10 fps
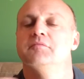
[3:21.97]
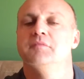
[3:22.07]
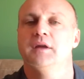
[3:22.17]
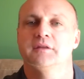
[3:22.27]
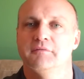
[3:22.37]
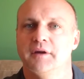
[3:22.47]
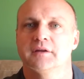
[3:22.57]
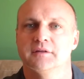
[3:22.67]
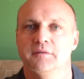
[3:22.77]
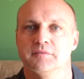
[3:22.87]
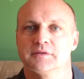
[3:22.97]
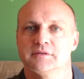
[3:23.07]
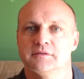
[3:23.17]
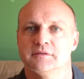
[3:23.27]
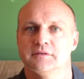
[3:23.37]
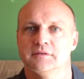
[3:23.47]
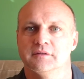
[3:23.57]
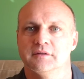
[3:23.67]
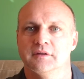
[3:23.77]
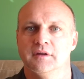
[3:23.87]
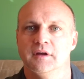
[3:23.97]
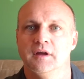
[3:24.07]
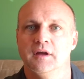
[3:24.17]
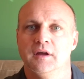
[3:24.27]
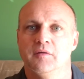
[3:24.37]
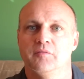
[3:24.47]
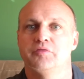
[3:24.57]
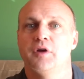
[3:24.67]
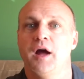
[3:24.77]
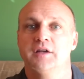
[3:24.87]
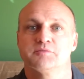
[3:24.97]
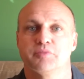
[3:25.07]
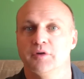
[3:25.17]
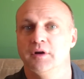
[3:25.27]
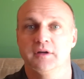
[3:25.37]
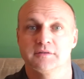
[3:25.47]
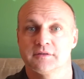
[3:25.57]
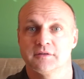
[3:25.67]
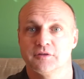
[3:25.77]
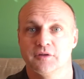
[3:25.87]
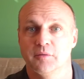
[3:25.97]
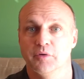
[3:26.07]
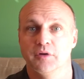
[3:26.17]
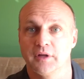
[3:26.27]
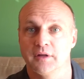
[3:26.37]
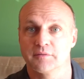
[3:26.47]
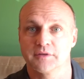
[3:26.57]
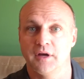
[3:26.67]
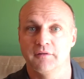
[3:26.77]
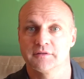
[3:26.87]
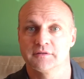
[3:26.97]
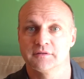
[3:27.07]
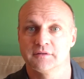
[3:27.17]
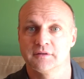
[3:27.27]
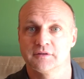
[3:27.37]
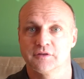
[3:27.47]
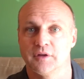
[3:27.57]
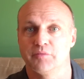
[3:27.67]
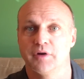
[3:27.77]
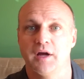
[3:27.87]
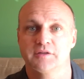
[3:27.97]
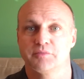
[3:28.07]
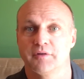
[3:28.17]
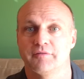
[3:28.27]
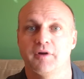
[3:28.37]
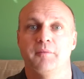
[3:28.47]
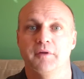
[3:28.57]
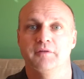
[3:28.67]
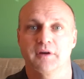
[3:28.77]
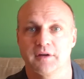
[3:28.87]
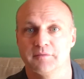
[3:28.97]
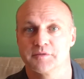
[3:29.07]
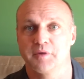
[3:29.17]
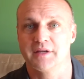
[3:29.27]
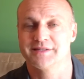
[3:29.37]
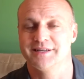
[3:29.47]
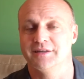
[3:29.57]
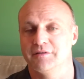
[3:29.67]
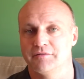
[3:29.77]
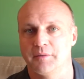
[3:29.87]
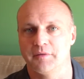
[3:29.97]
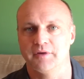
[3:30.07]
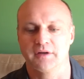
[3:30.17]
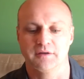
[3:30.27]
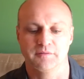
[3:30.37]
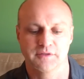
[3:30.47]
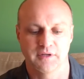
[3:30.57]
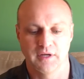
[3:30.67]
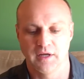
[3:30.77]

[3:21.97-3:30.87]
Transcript: make the victims prosperous to the bully themselves. So they prosper from the victims by stealing from the victims.